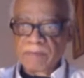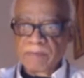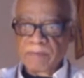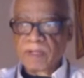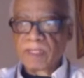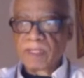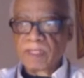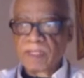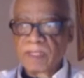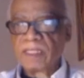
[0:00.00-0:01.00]

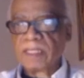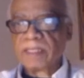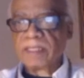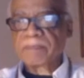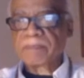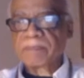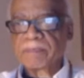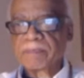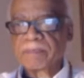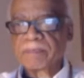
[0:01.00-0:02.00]
friends,
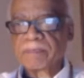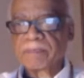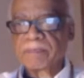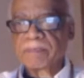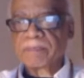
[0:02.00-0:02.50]
what they call the